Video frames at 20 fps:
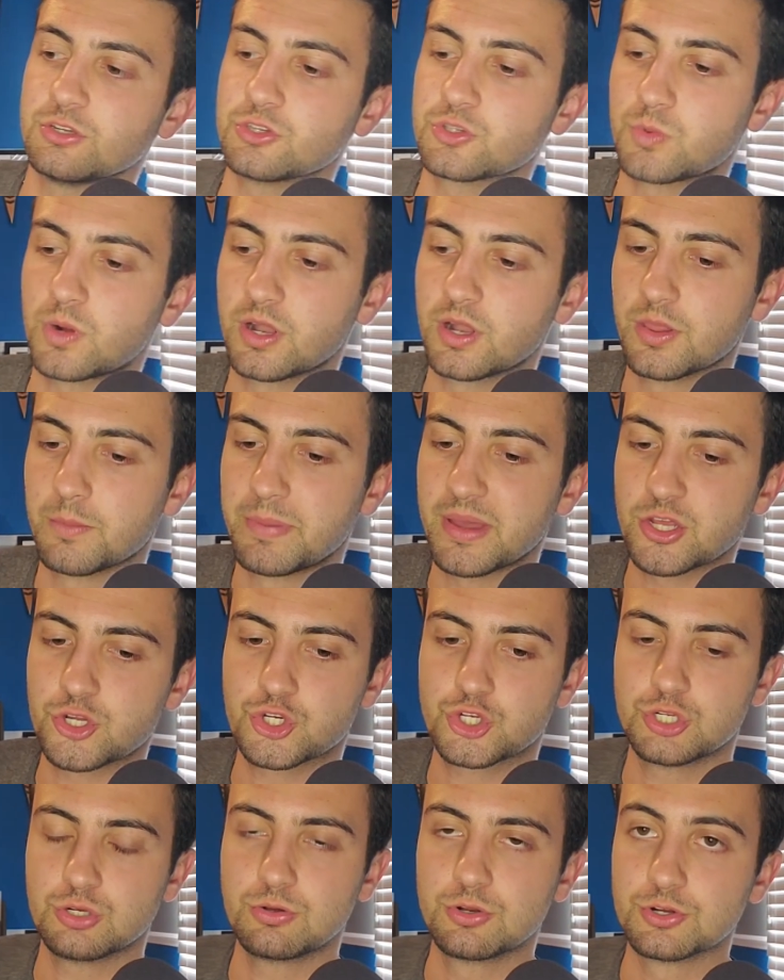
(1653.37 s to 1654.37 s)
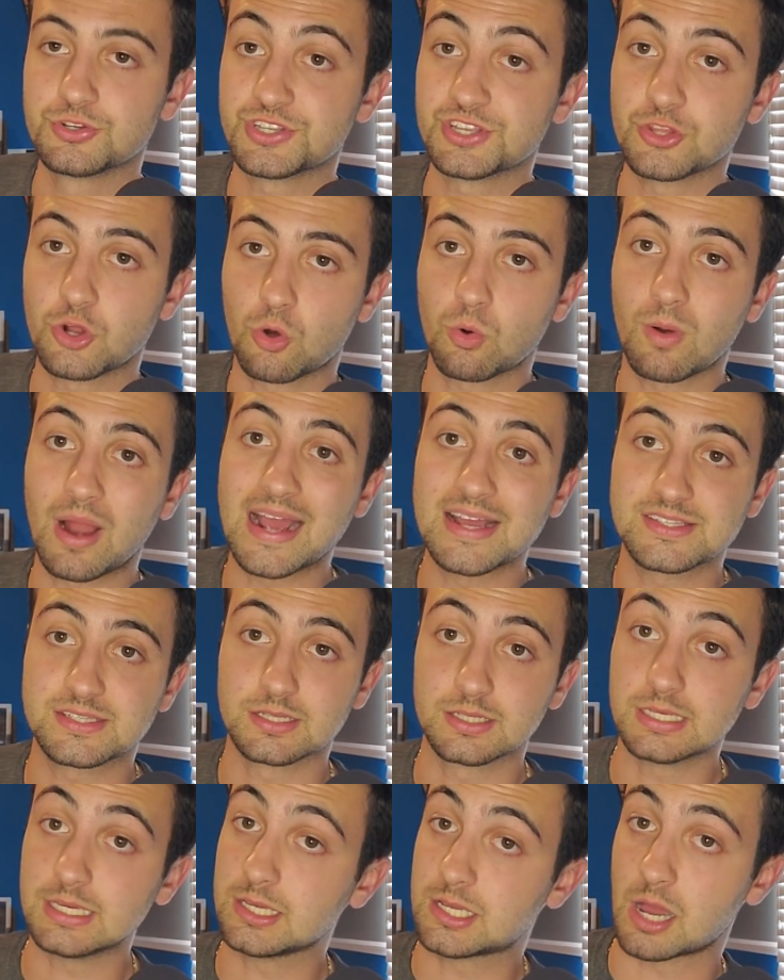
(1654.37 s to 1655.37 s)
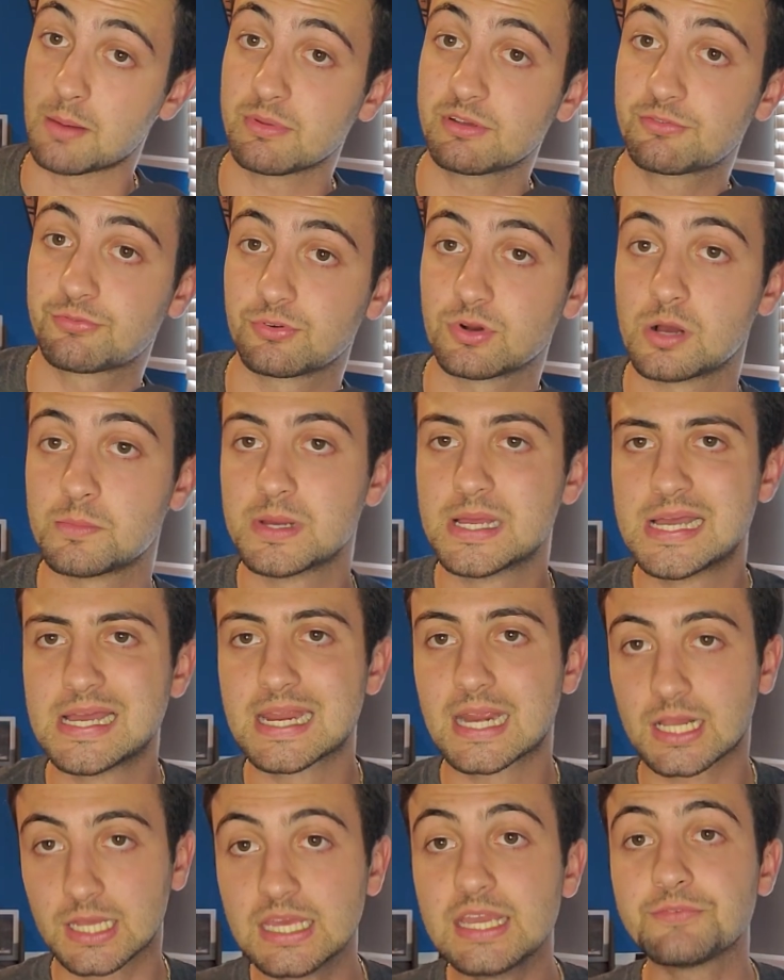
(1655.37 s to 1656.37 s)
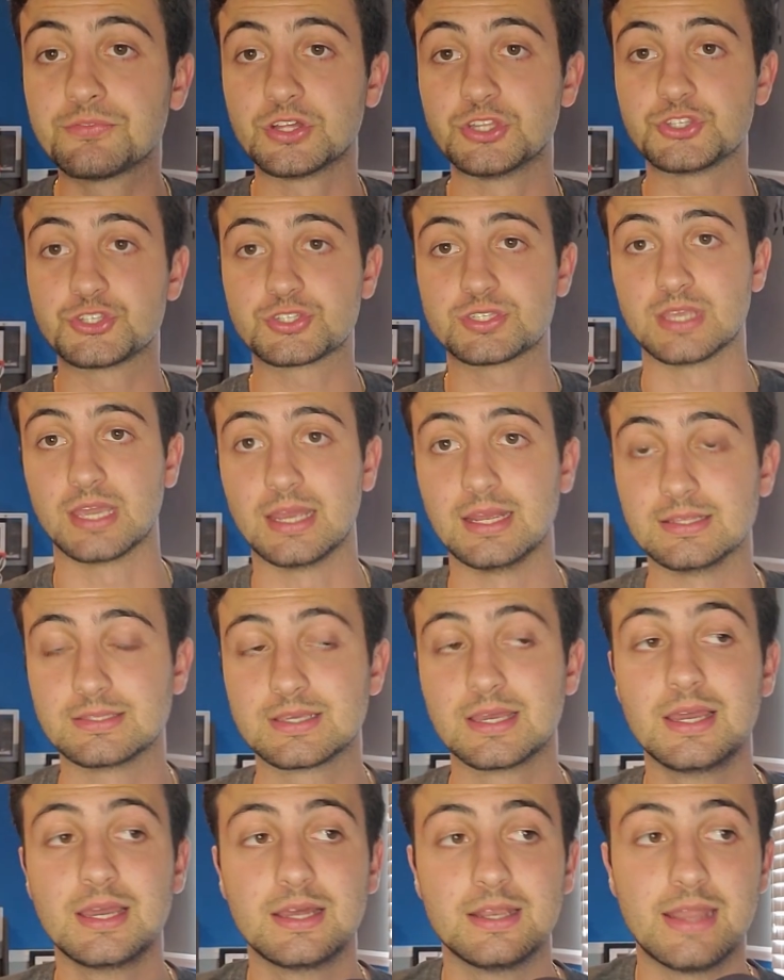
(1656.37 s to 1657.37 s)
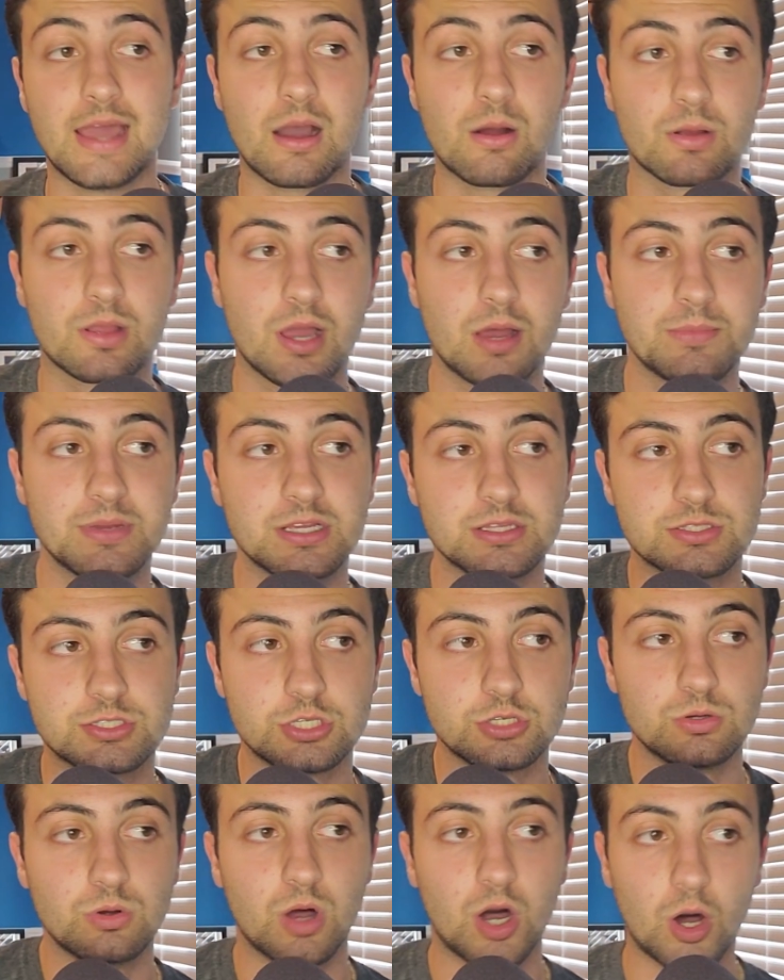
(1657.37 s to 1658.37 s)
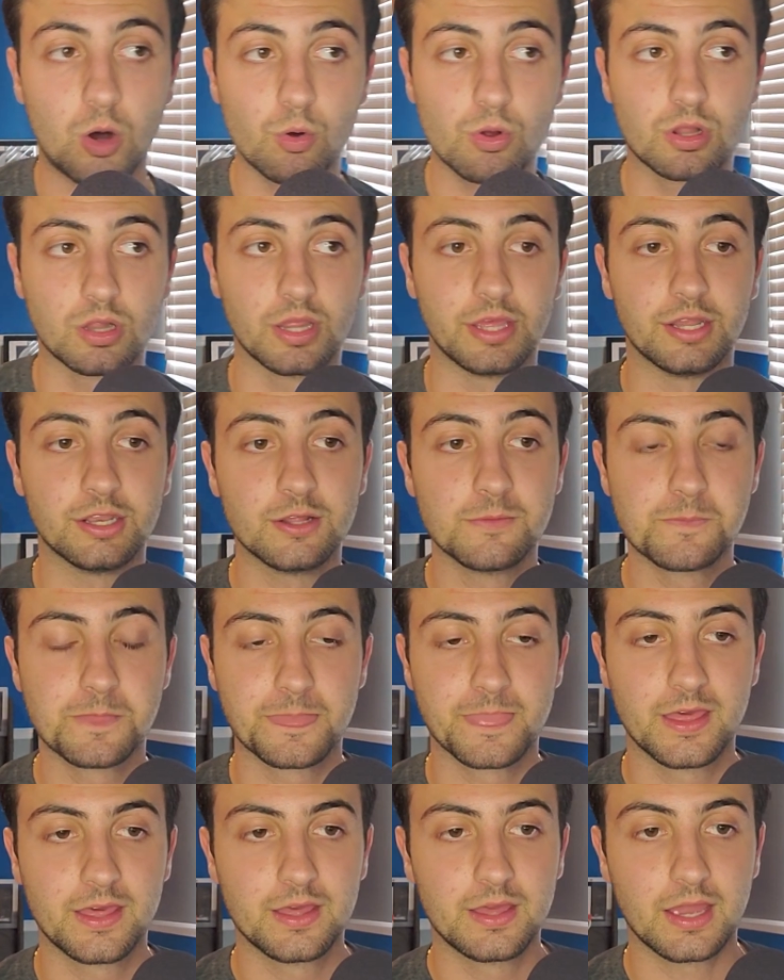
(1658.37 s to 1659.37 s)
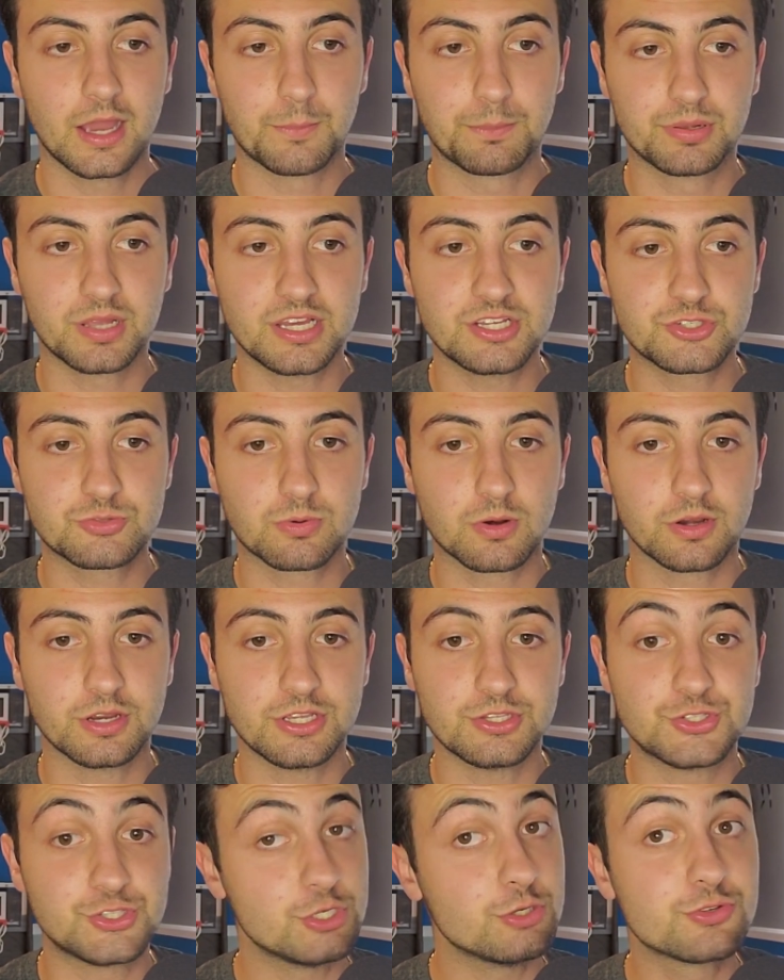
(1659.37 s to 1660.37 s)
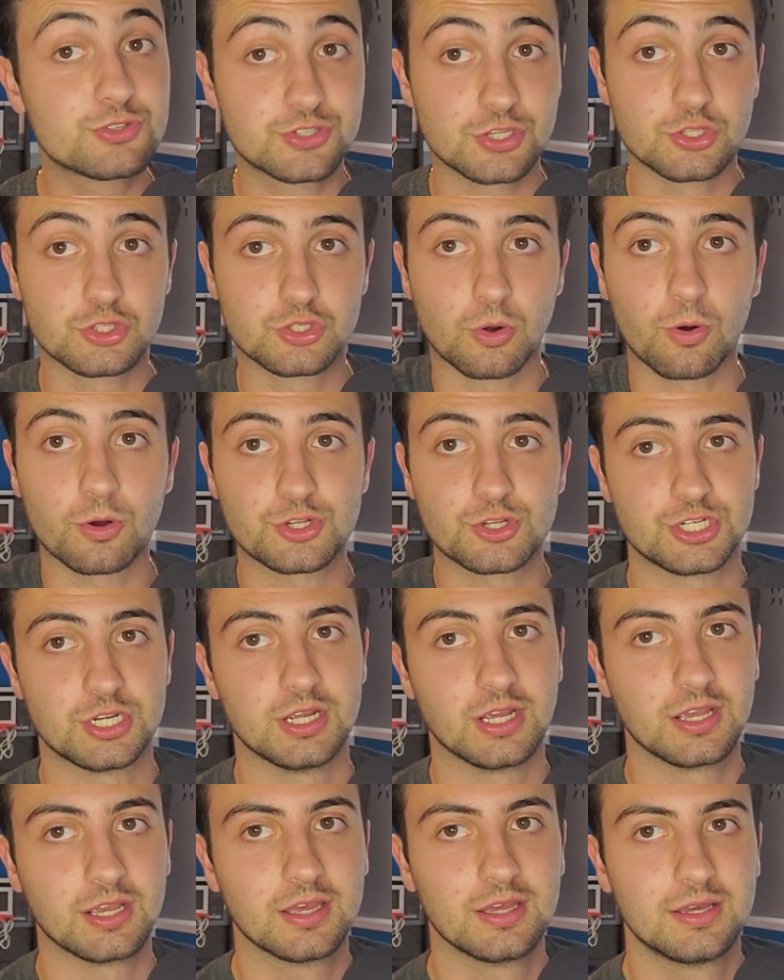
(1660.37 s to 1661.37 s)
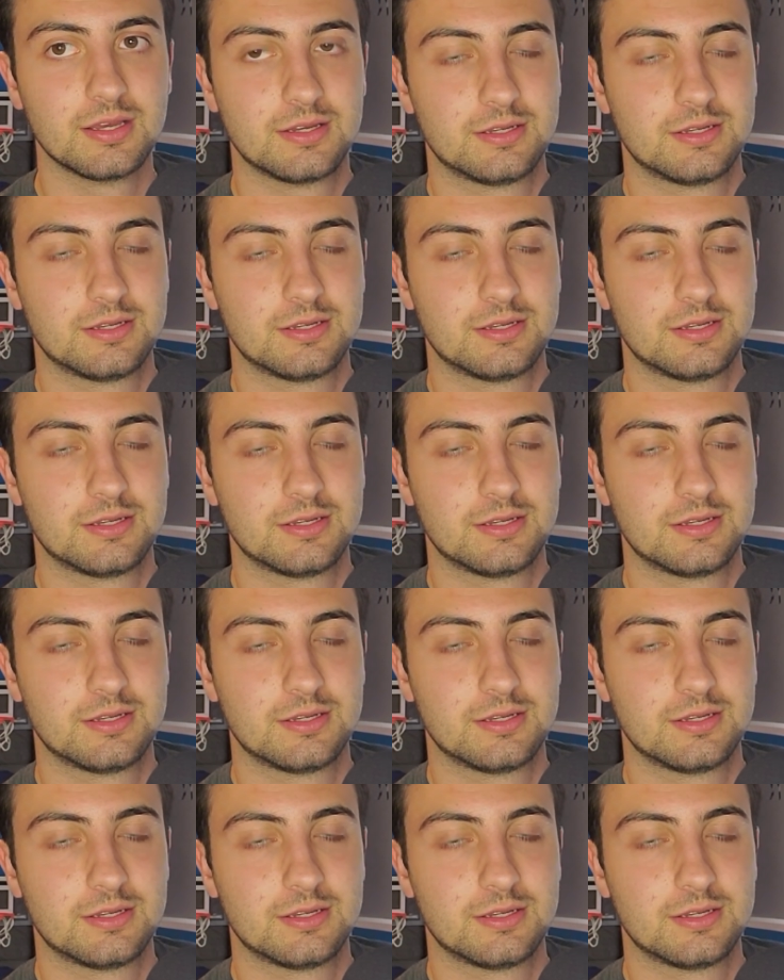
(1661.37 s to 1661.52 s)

He's one of the best shooters in the Horizon League, coming from Cleveland State, now coming to Oakland, a place where he's used to torching,